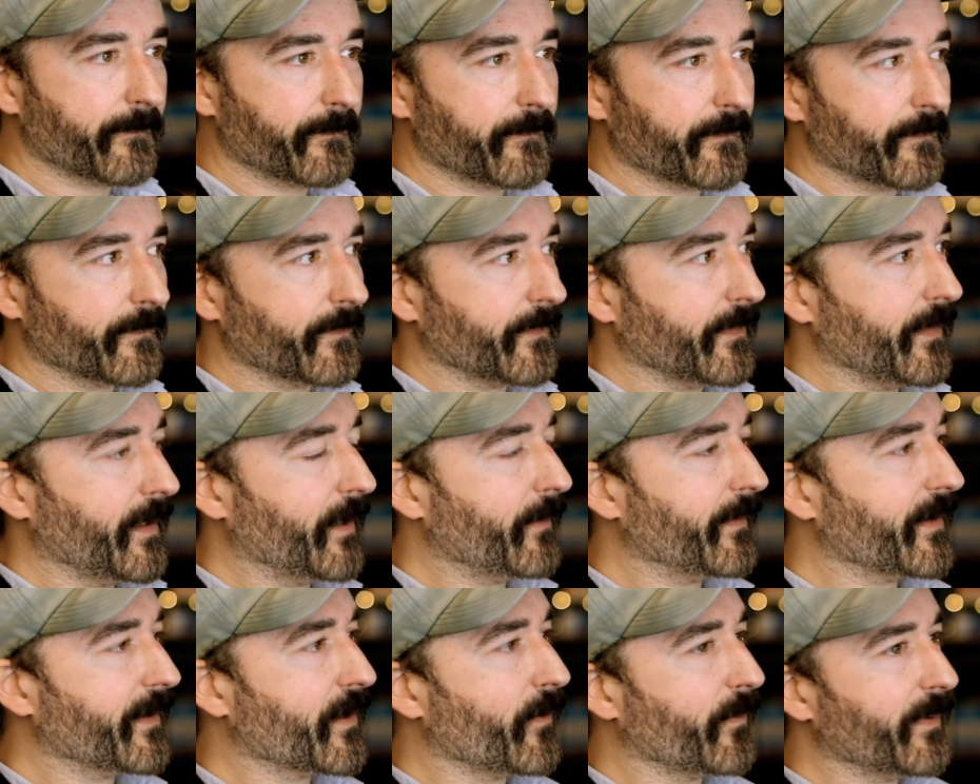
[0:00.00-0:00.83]
There we
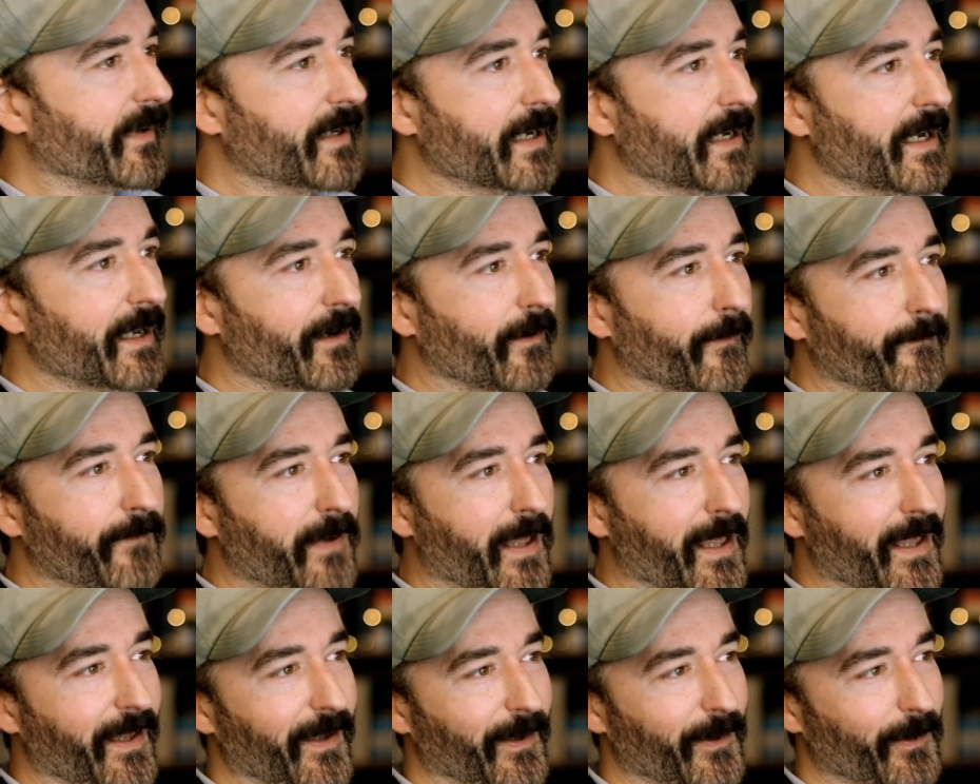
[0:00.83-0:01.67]
go. We got our
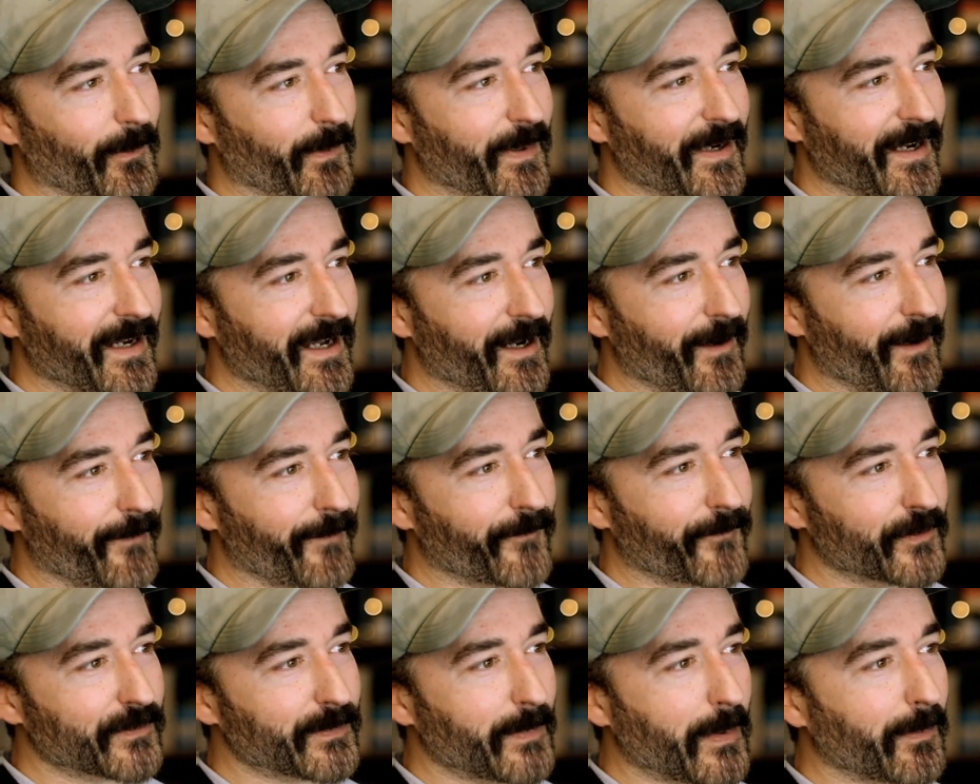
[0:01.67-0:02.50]
first
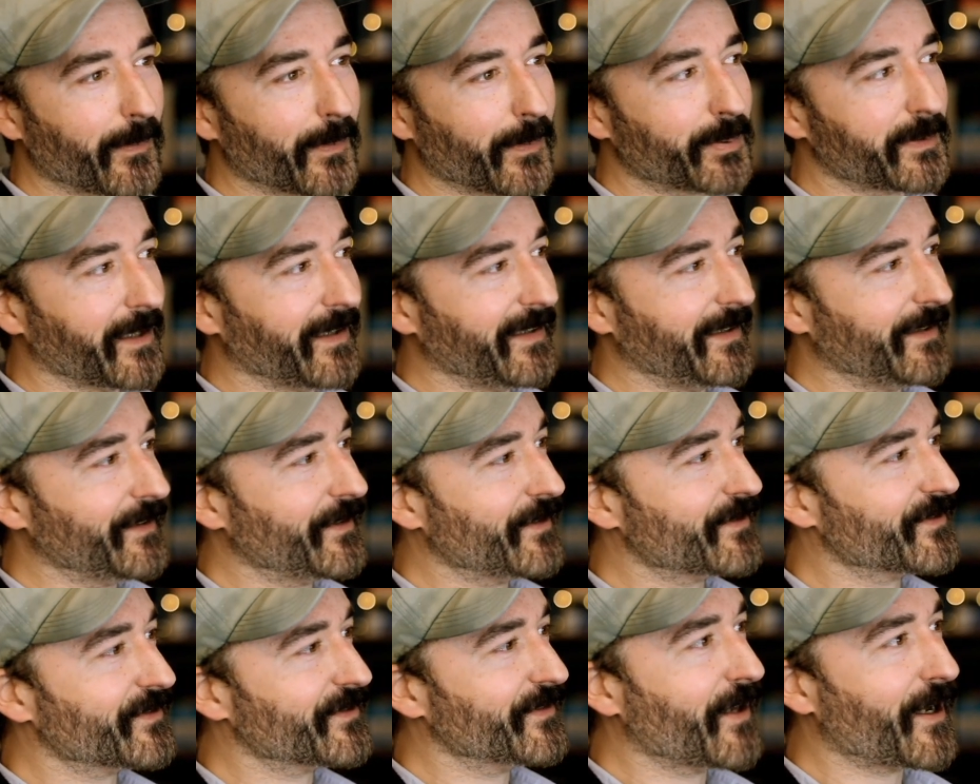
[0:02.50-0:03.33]
bubble plot. It does
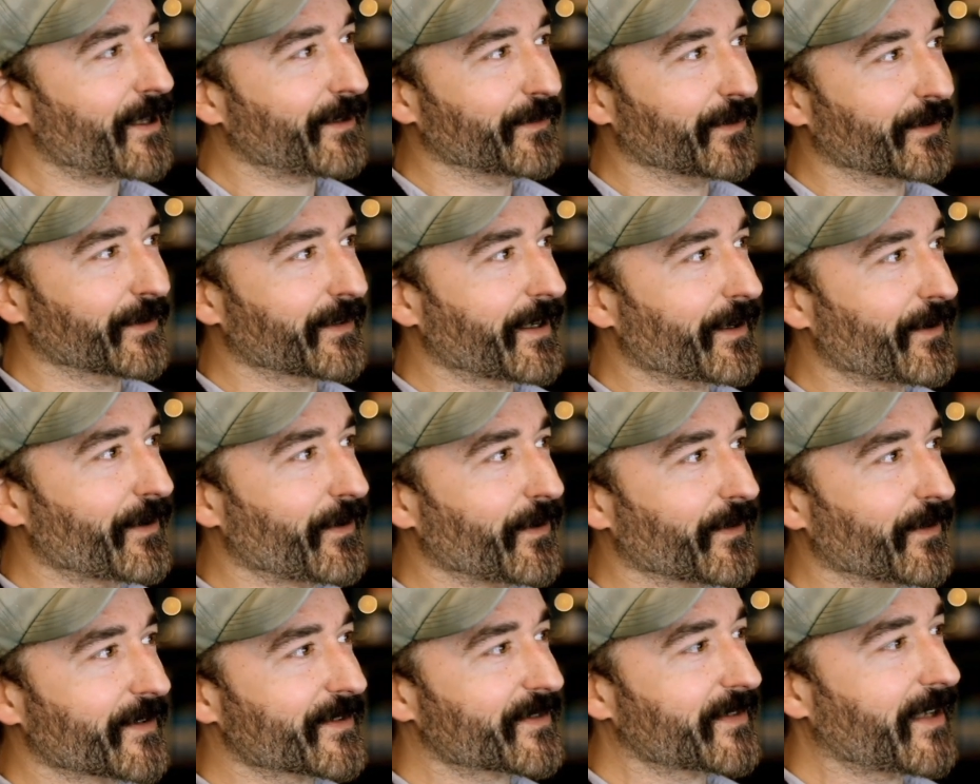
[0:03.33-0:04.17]
not look at all the
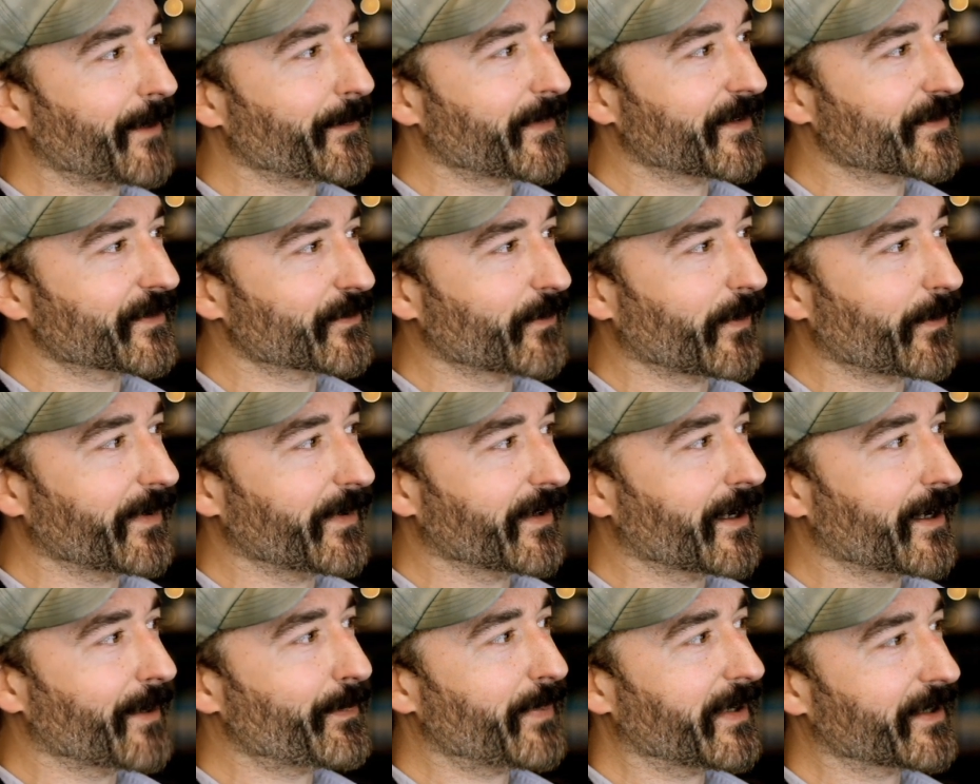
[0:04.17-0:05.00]
same as what we
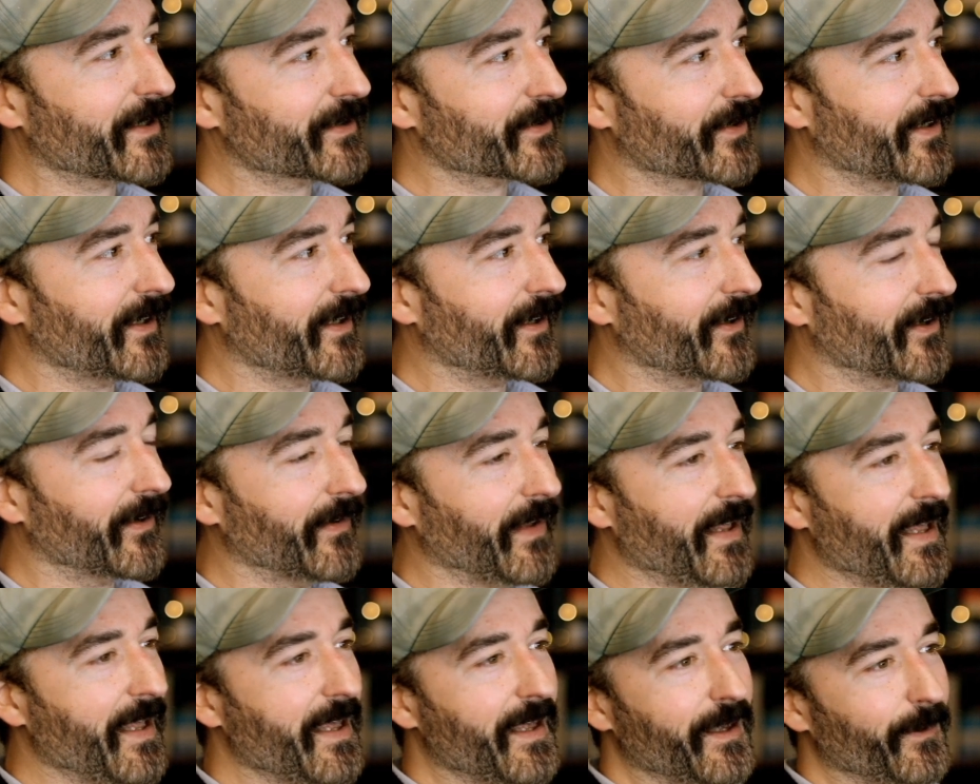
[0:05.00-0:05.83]
got pictured here.
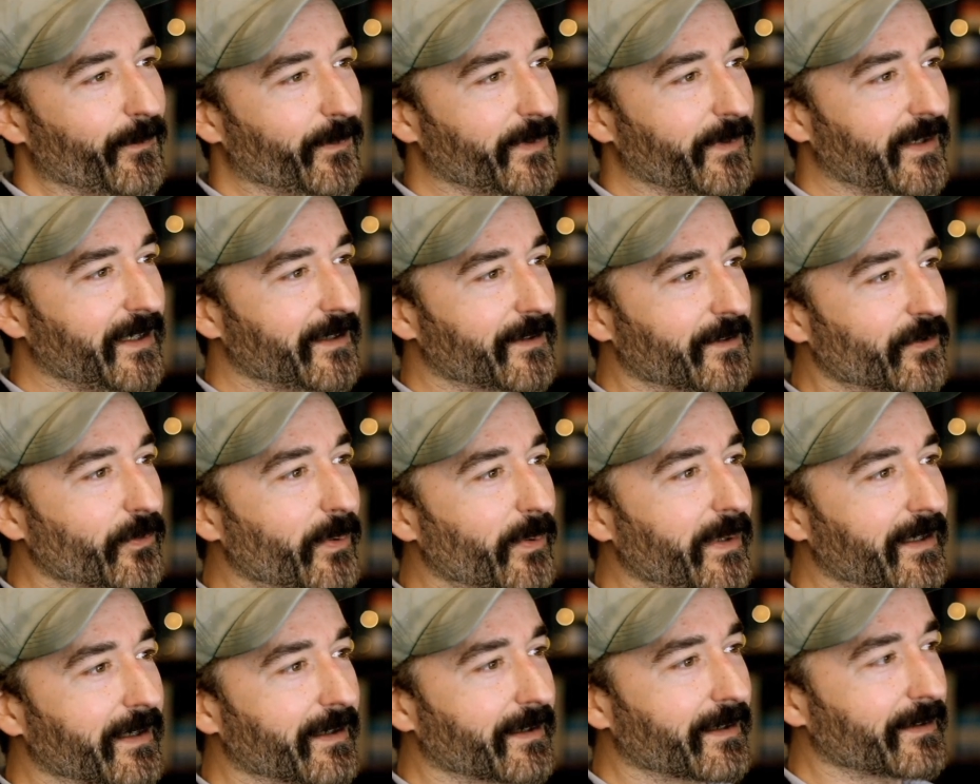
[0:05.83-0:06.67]
We need to tweak
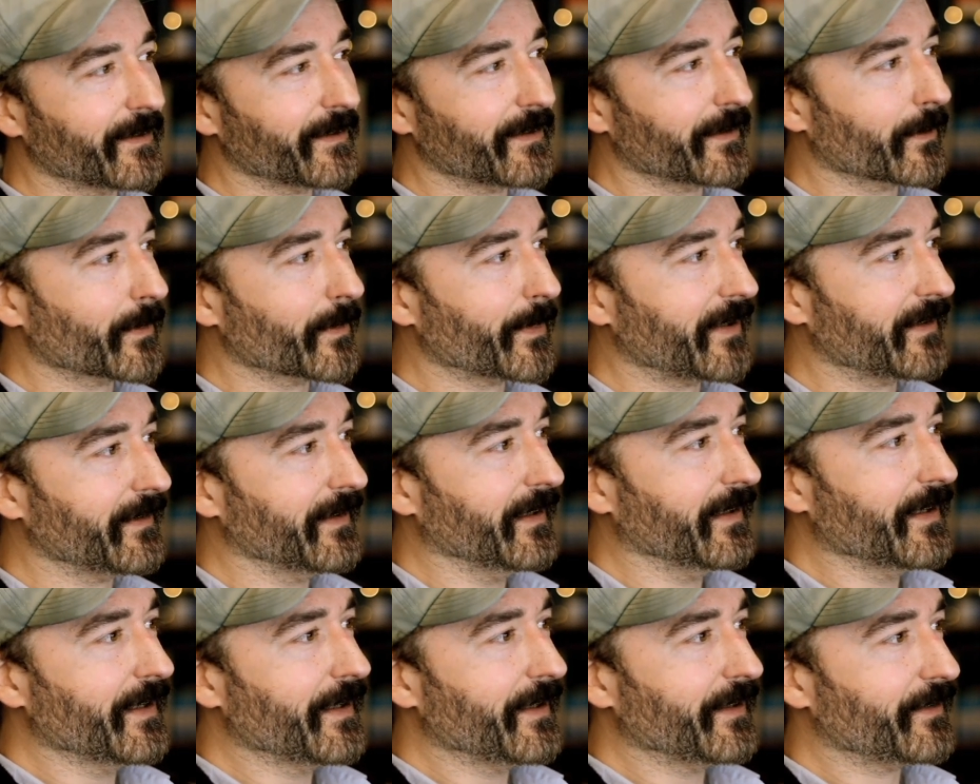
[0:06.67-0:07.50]
it a little bit
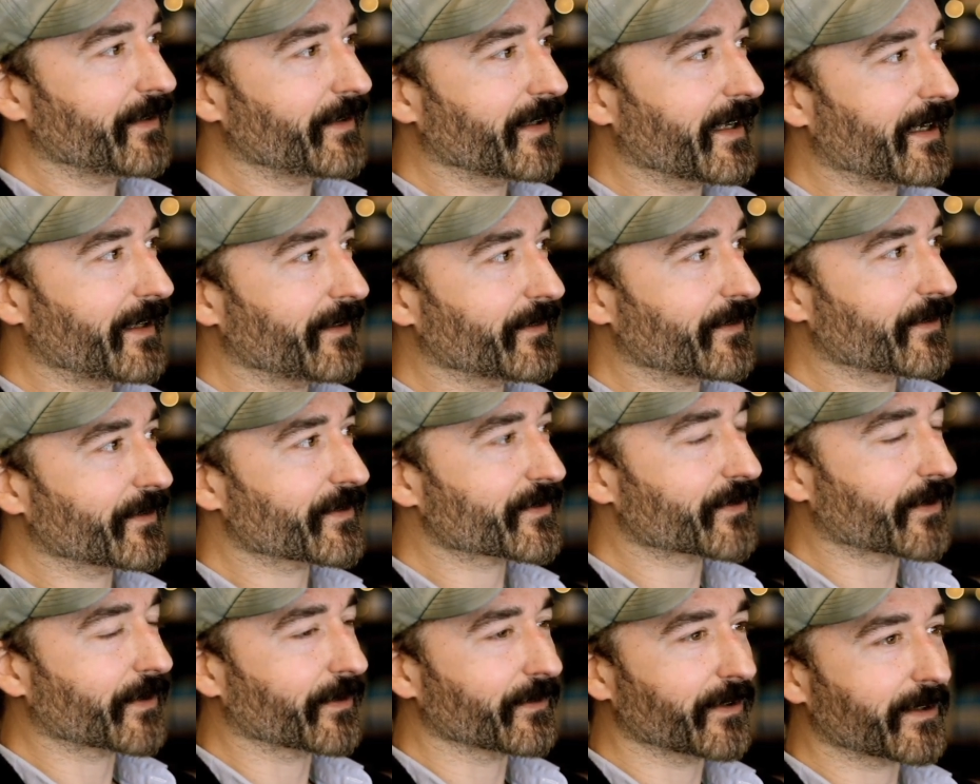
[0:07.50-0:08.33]
to get it to
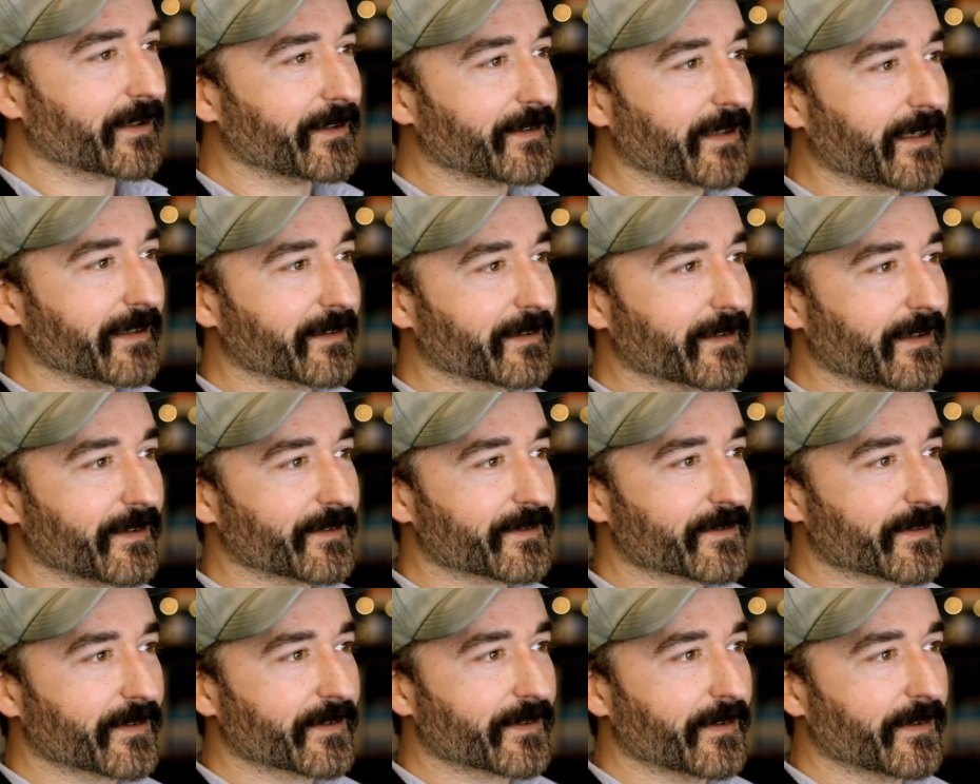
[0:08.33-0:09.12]
start looking like this.